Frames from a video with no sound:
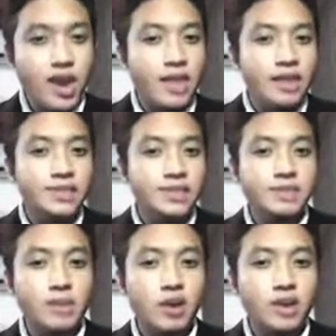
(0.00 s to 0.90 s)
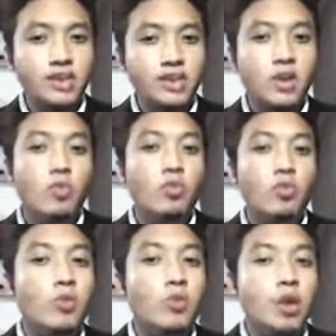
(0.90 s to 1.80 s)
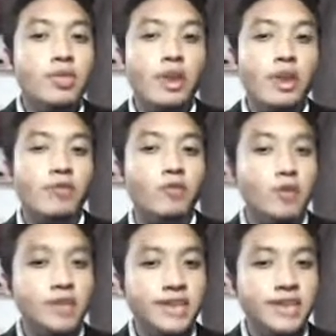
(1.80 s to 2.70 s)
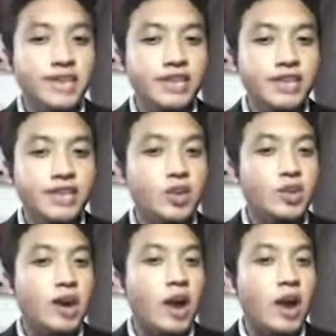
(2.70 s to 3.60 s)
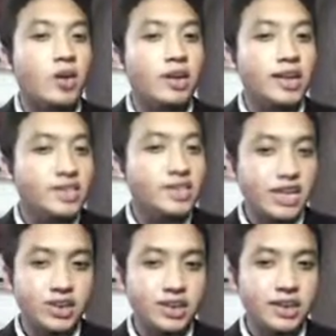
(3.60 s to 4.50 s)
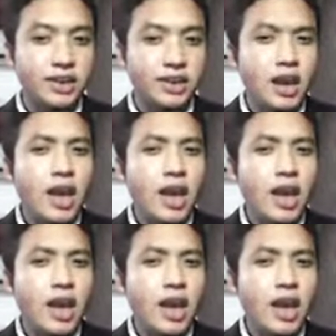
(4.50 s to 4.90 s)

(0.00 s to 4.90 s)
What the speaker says: This is because we want their full attention during our class session,